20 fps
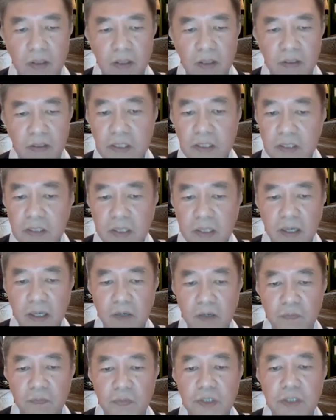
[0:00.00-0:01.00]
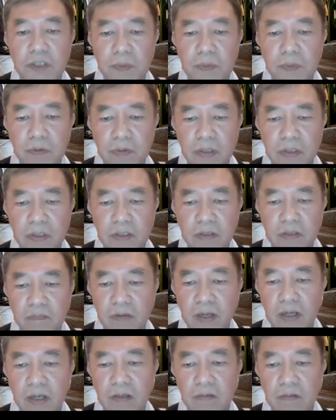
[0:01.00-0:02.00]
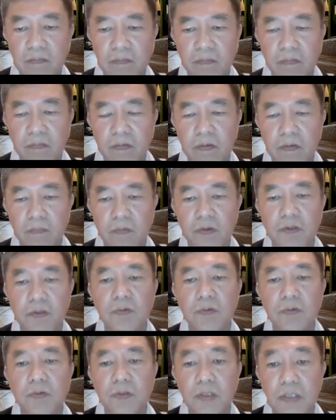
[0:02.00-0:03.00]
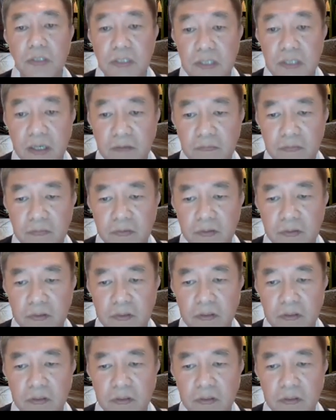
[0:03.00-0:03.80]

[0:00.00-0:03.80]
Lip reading: These are the whisperings of life for you to decipher.